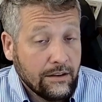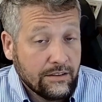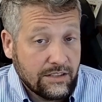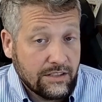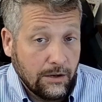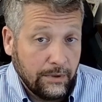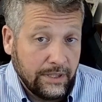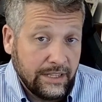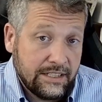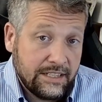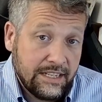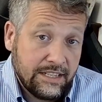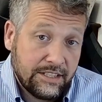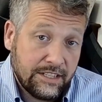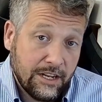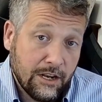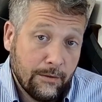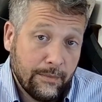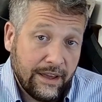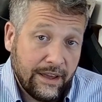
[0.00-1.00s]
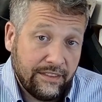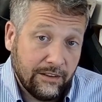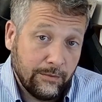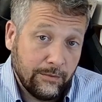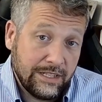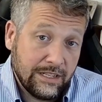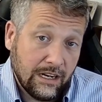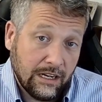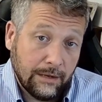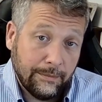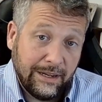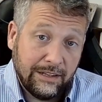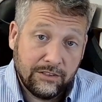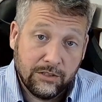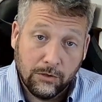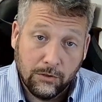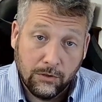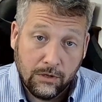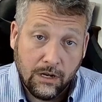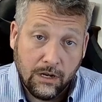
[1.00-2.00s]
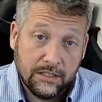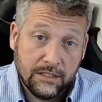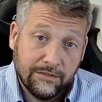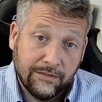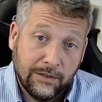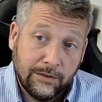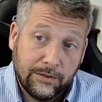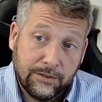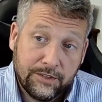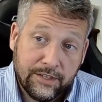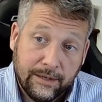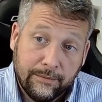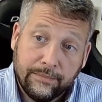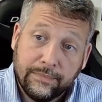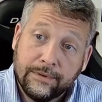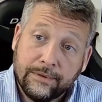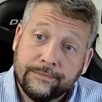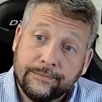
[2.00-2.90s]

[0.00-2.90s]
So in the TCO method, we talk about total cost of ownership.